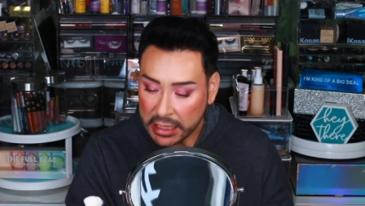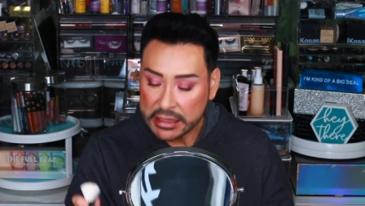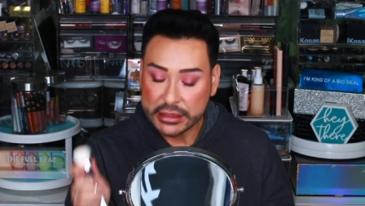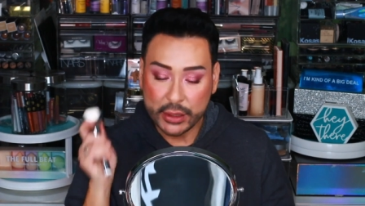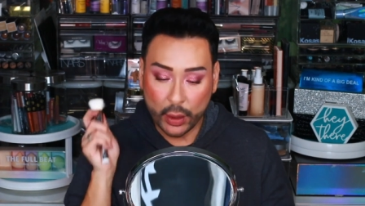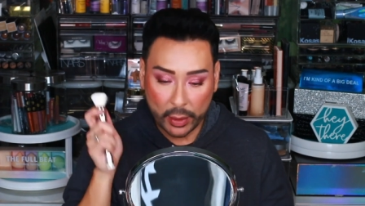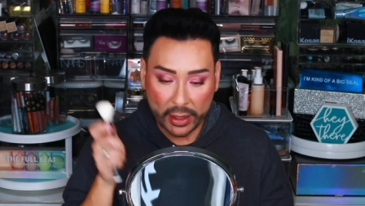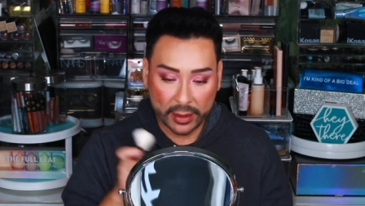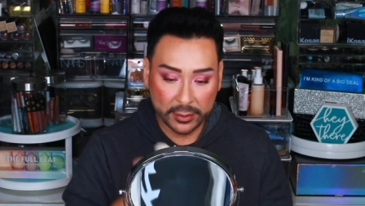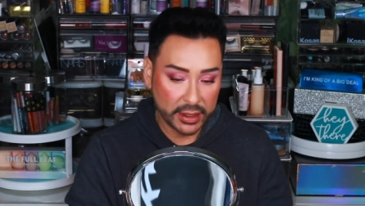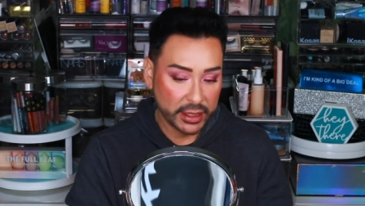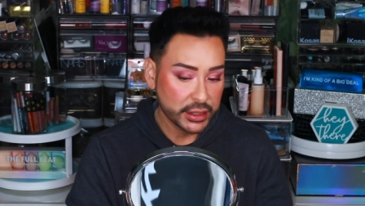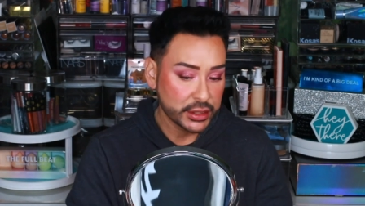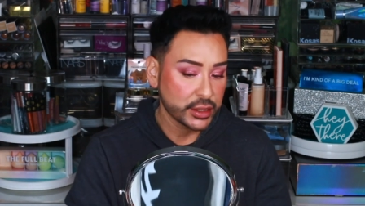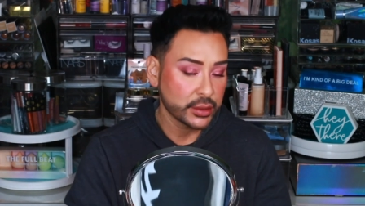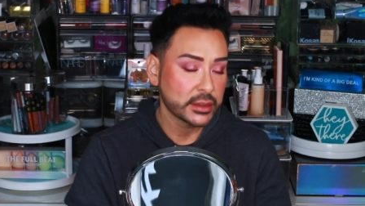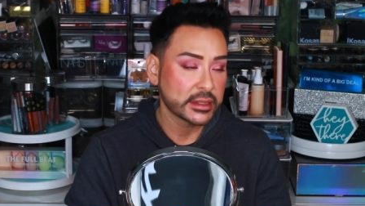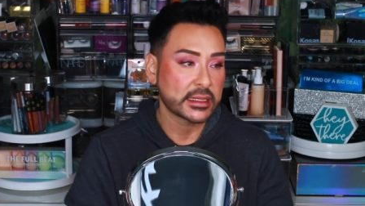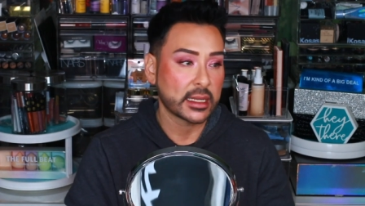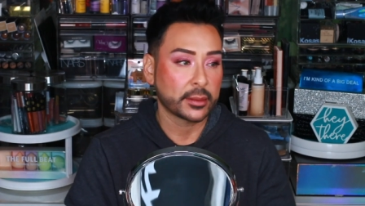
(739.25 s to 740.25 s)
So what I'm gonna
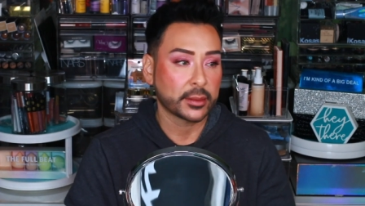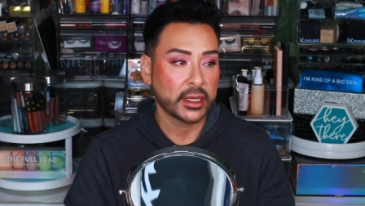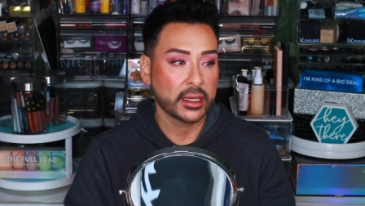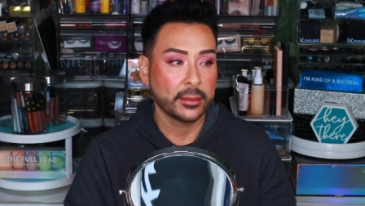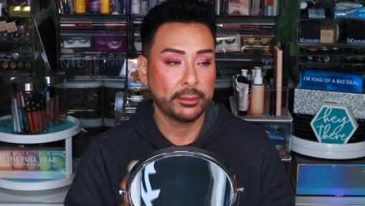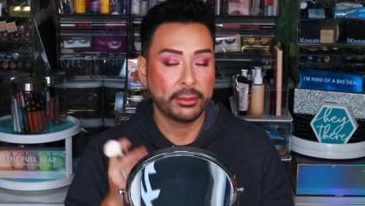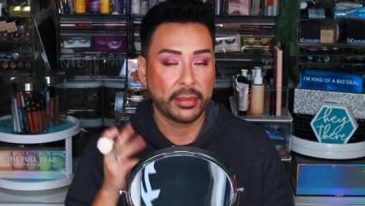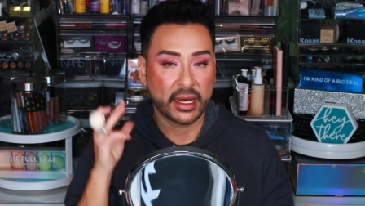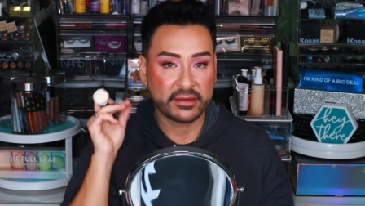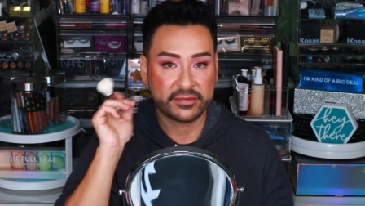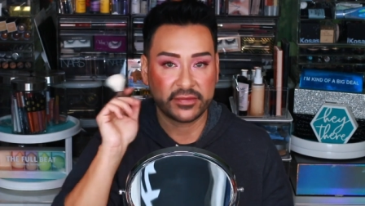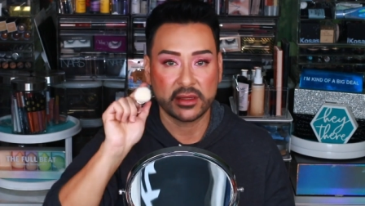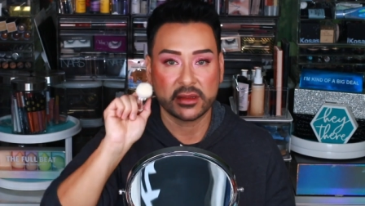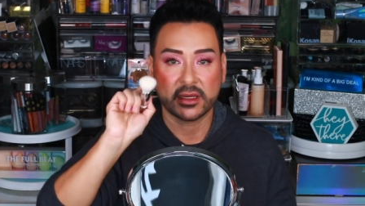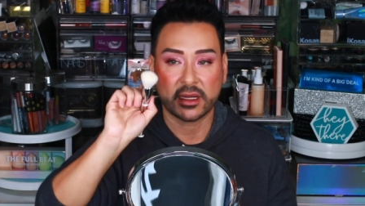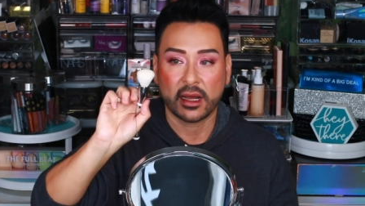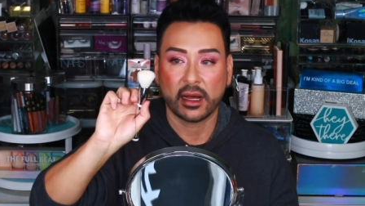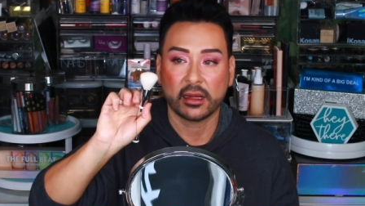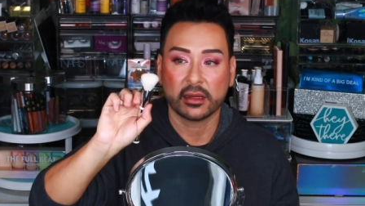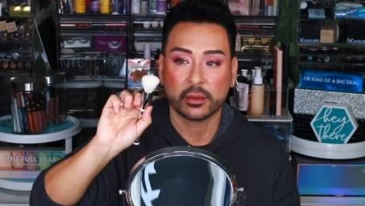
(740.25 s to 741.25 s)
do is I'm gonna buff in
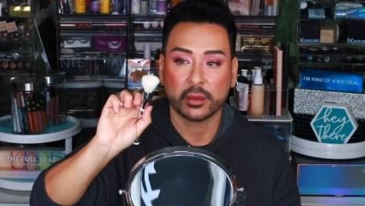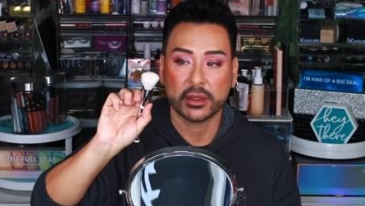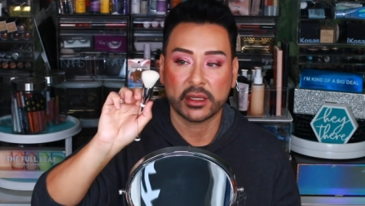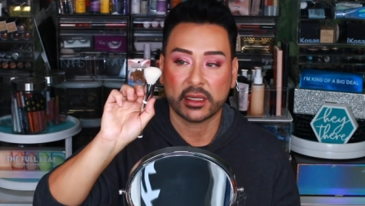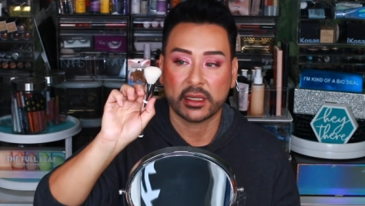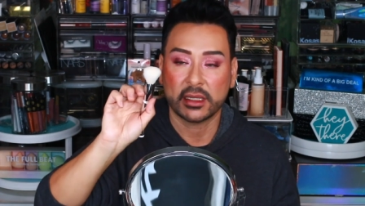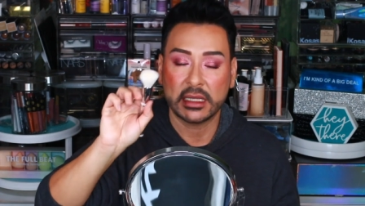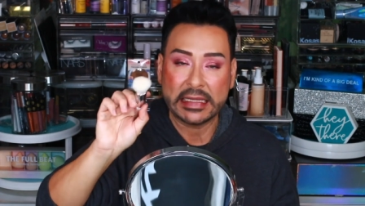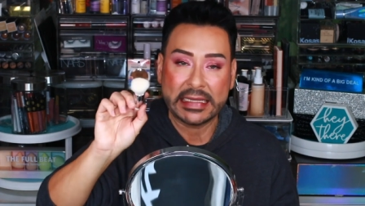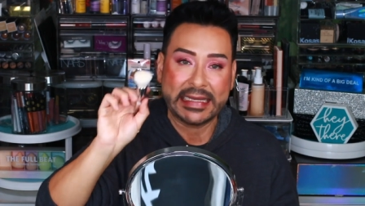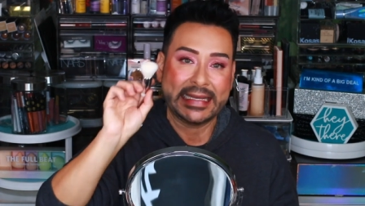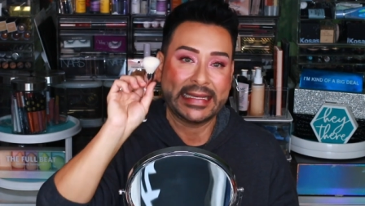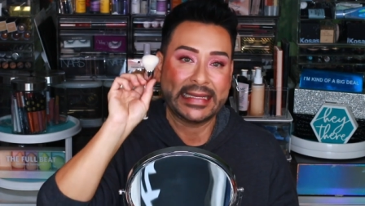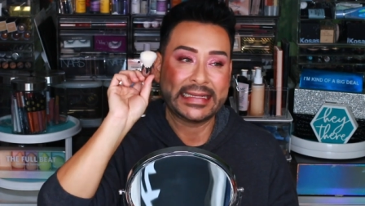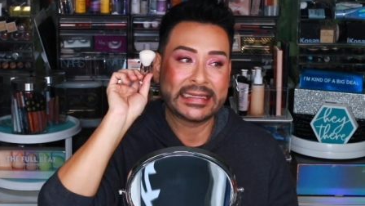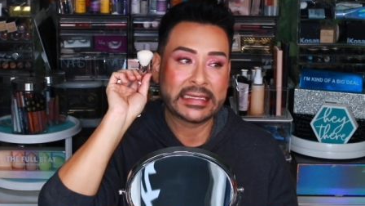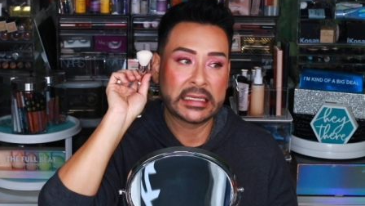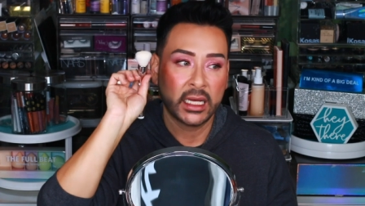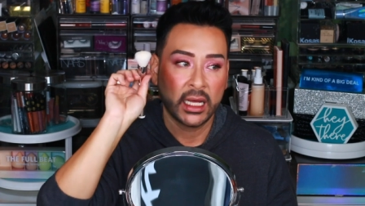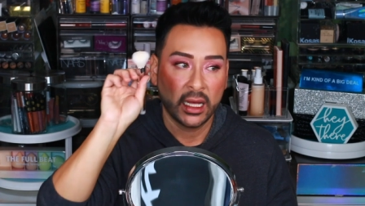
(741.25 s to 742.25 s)
the color with a
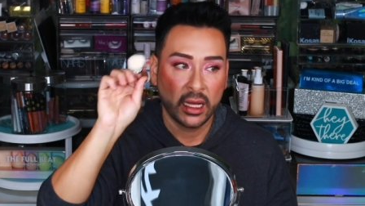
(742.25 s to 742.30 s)
clean